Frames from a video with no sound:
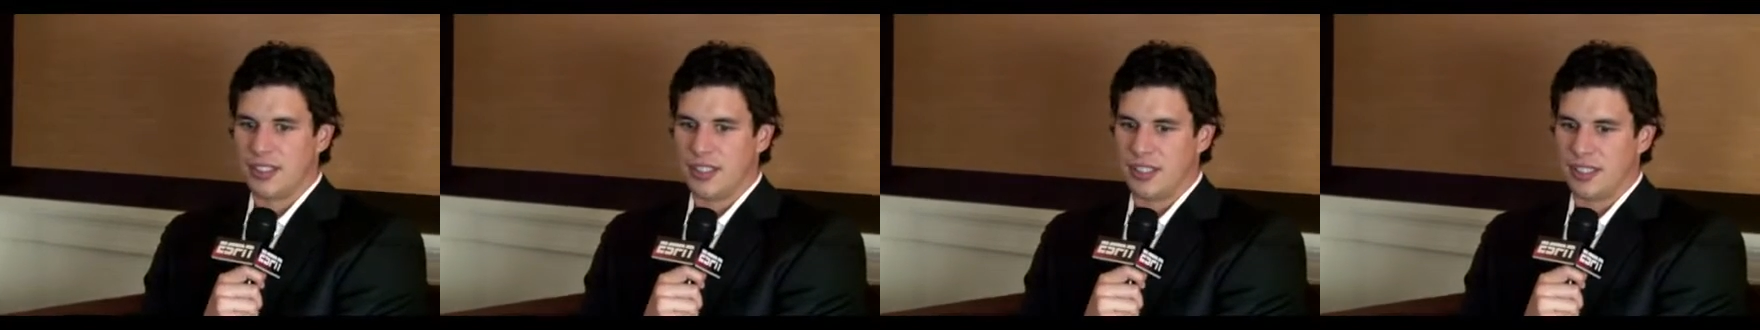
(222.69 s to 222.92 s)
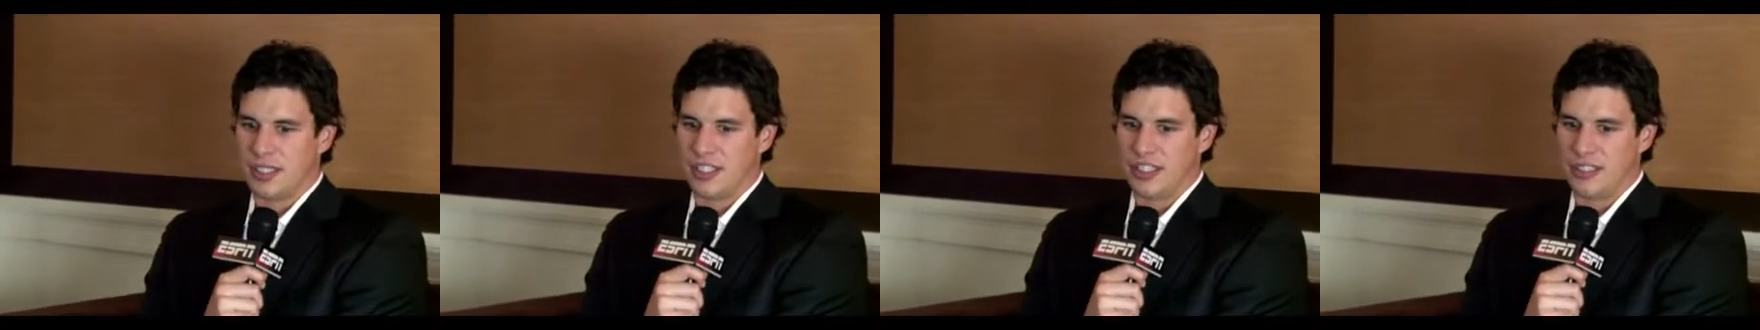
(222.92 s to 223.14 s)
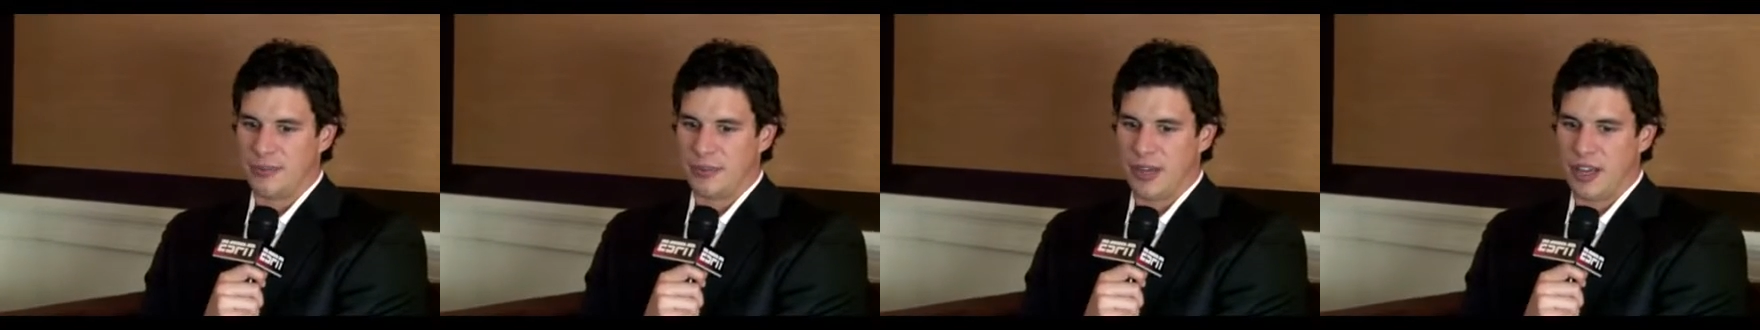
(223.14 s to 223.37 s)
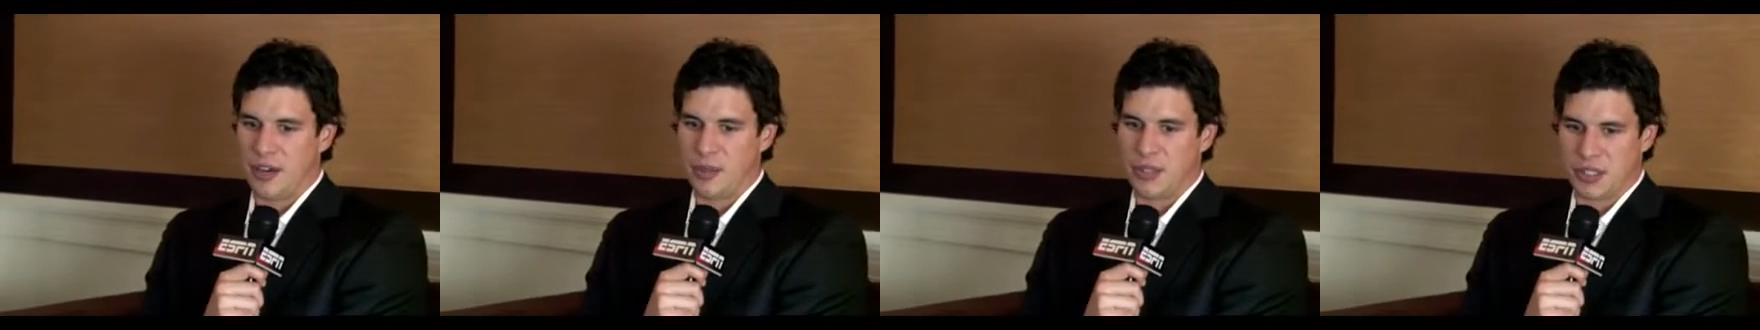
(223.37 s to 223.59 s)

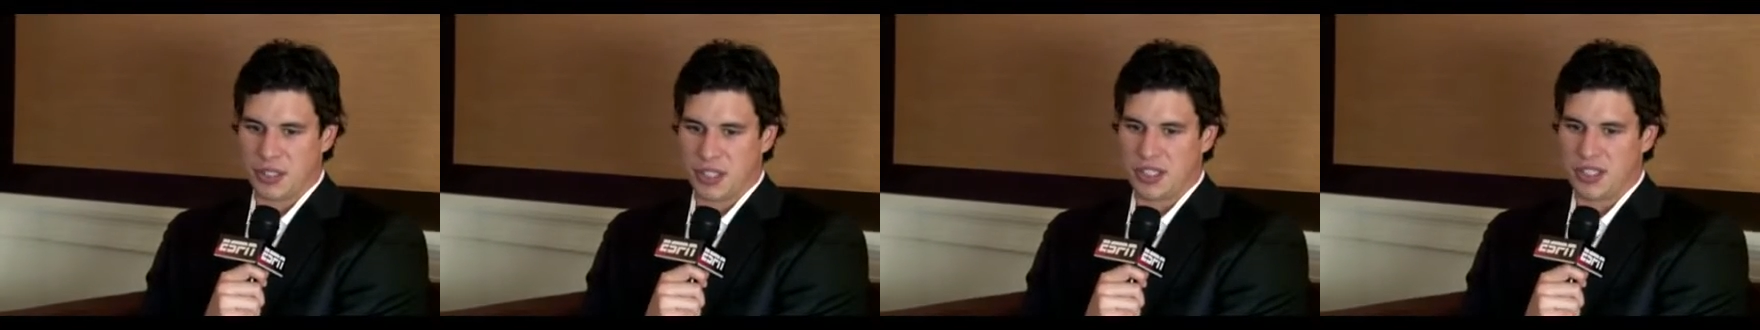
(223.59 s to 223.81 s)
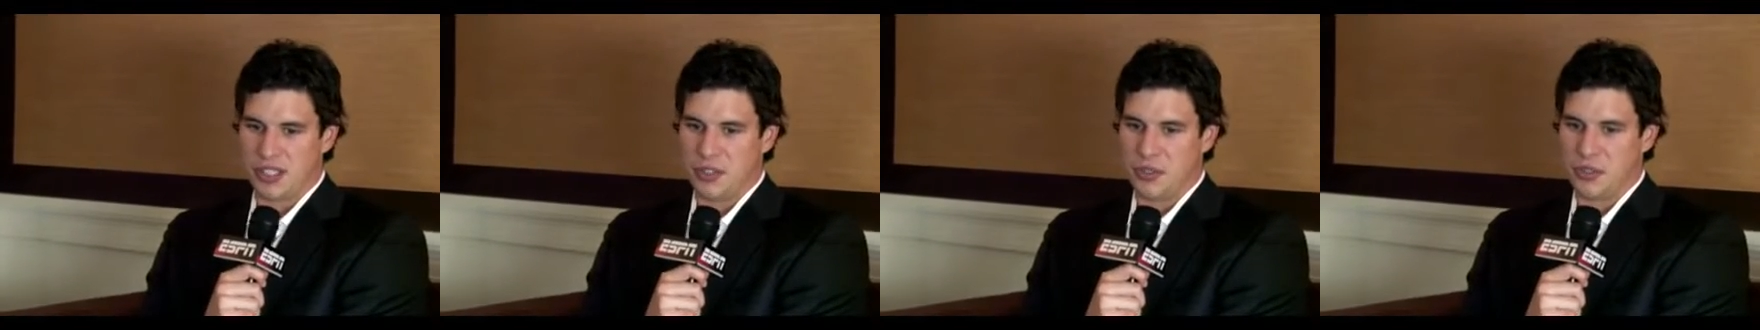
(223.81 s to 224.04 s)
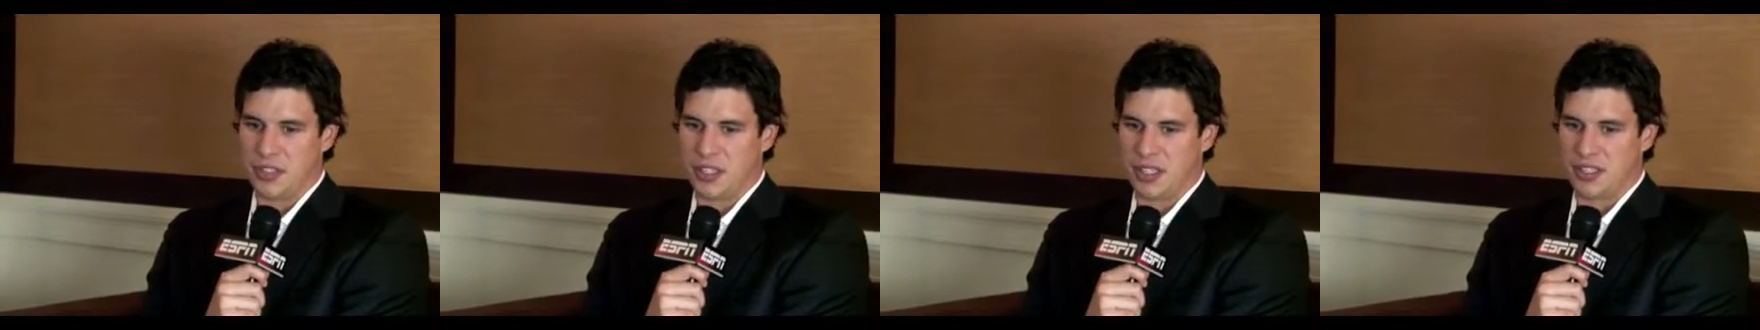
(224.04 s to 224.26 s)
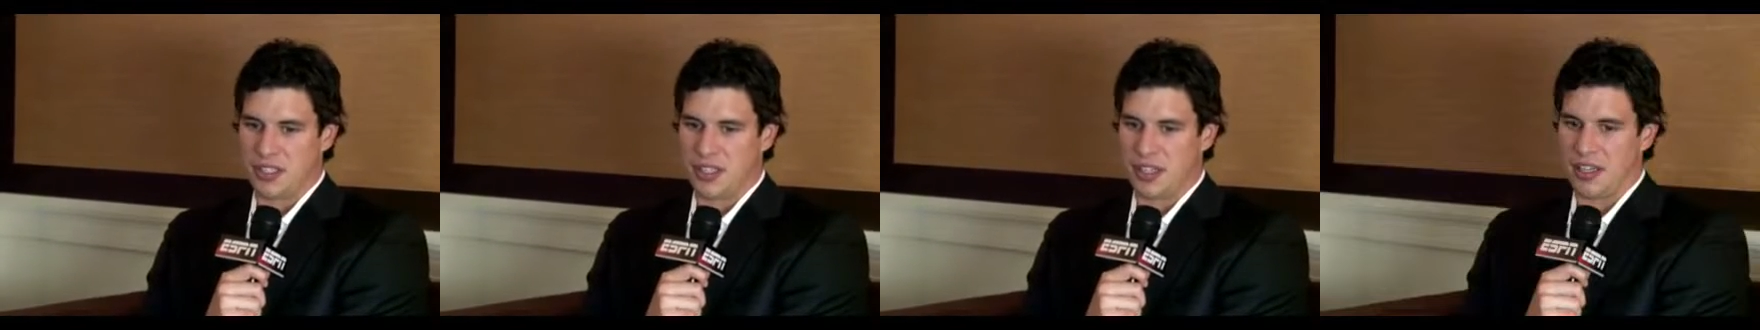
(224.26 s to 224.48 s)
I always tried to use
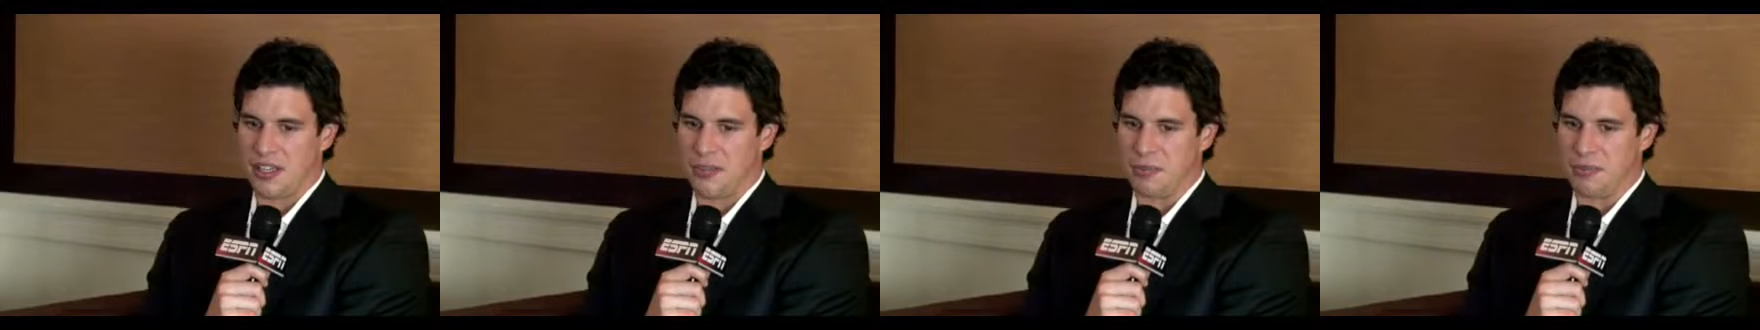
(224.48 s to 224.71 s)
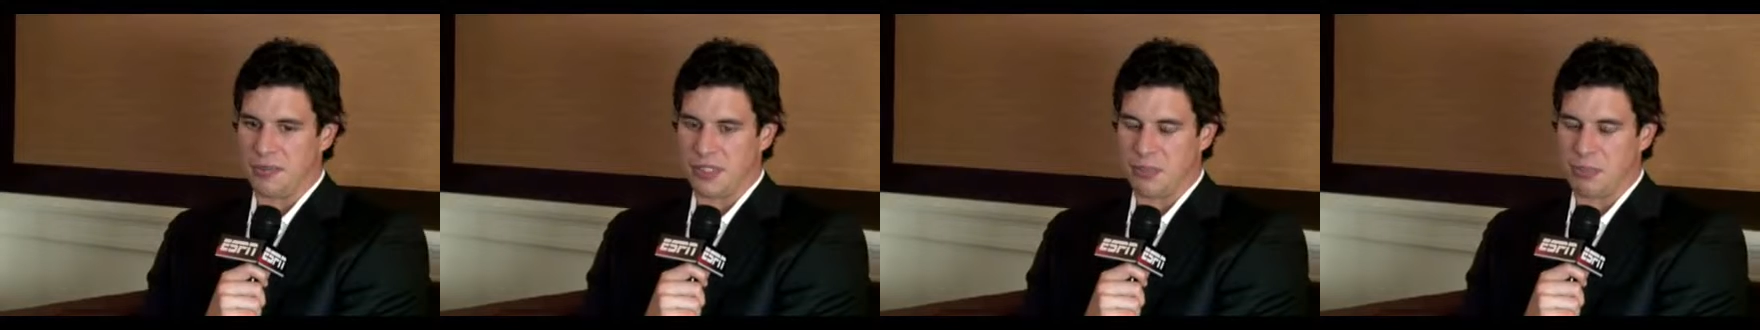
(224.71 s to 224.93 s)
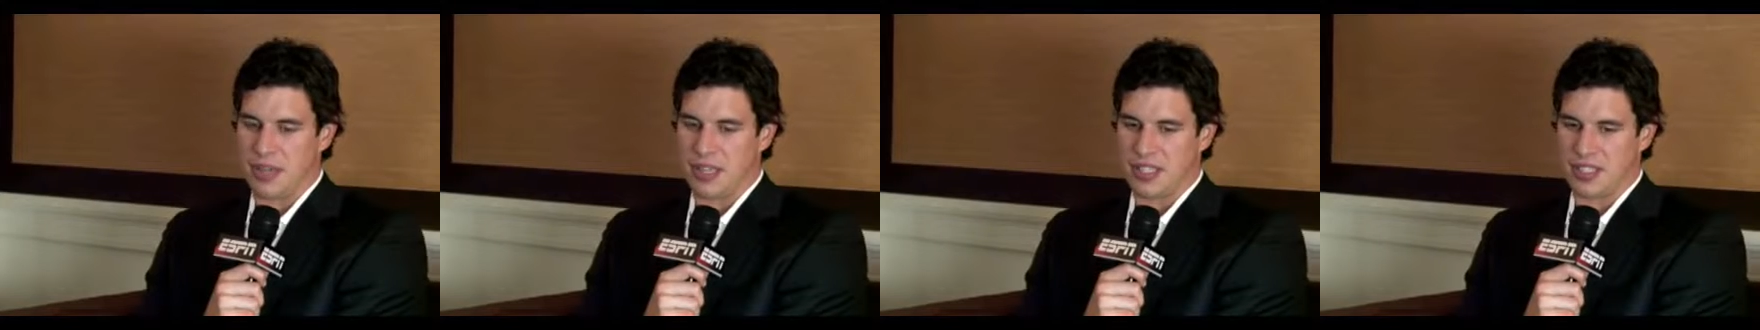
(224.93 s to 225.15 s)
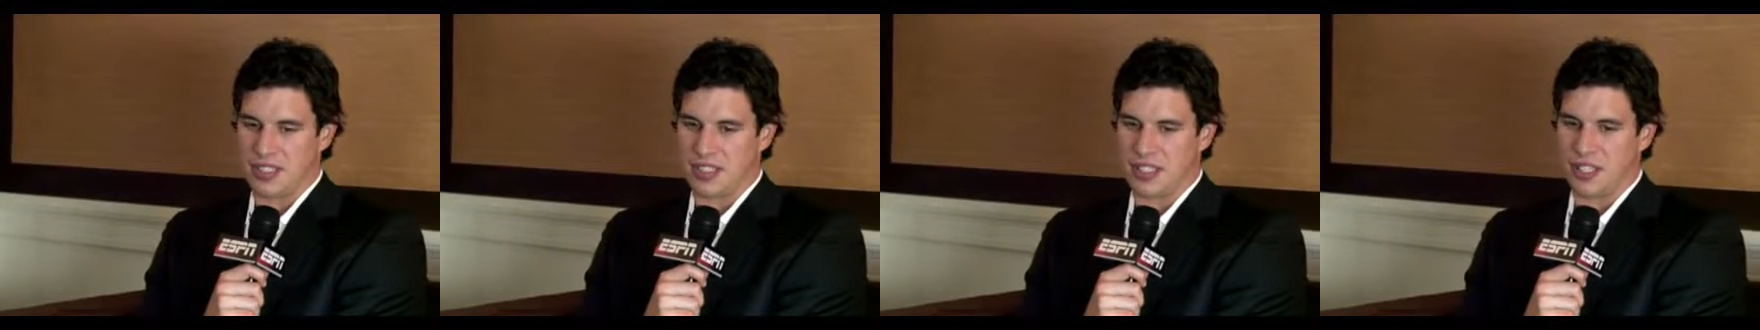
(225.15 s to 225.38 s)
that time as
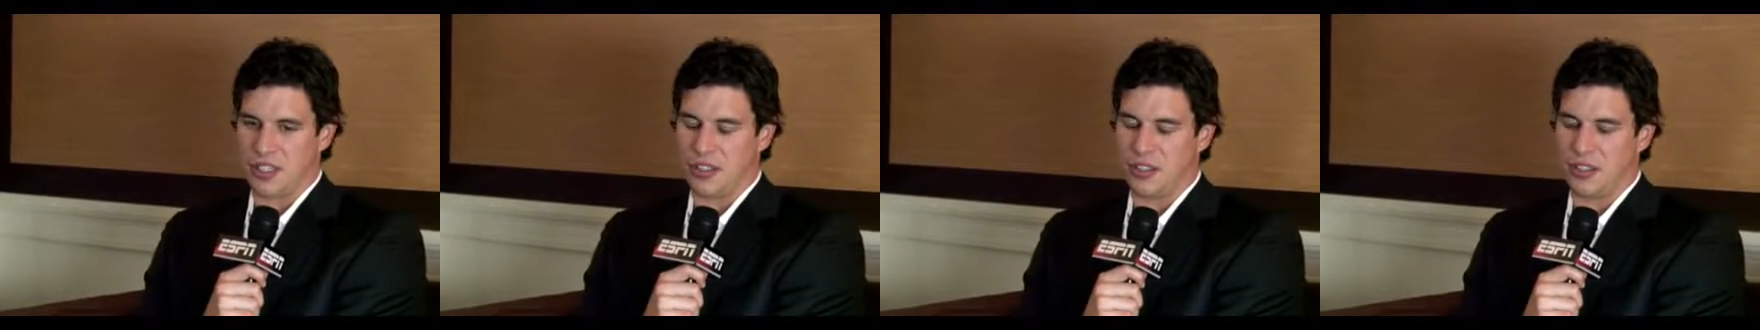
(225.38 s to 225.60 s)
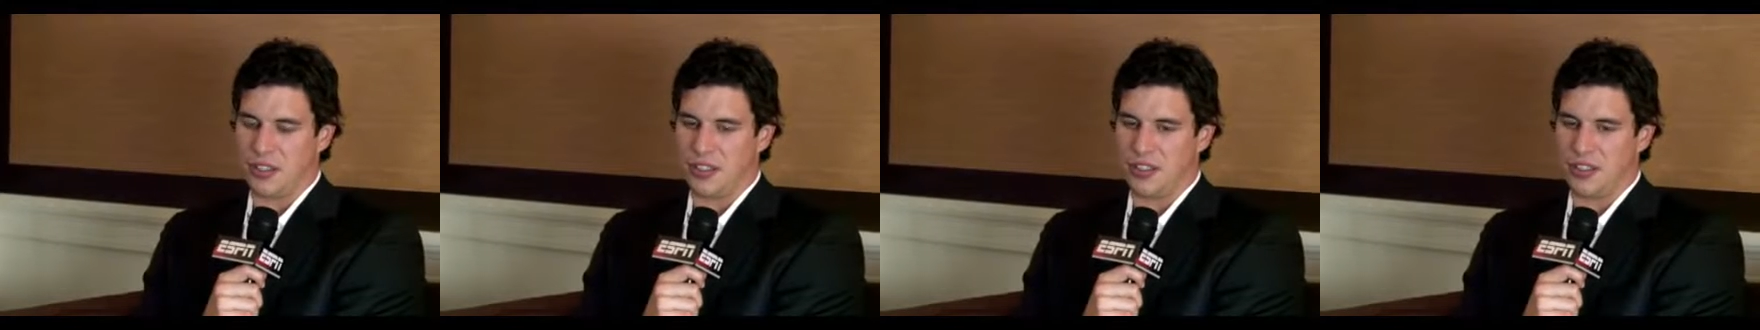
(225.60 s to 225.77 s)
best as I could.